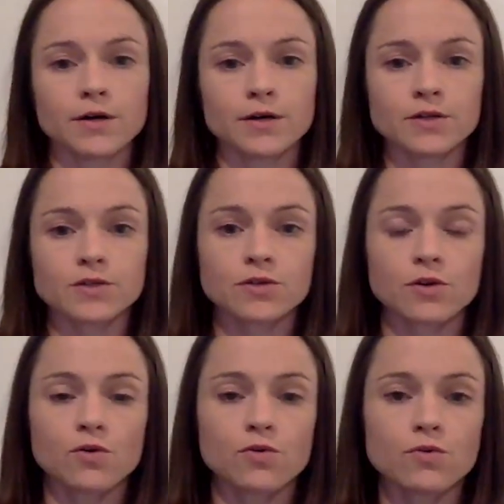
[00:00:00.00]

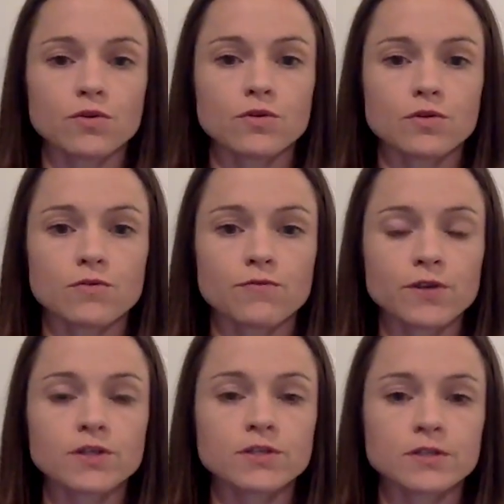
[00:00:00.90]
So
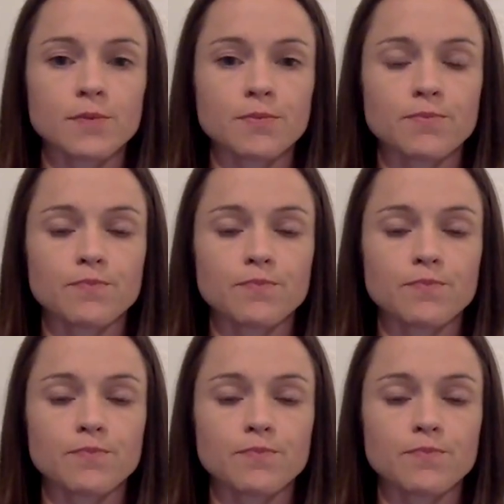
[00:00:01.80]
first step,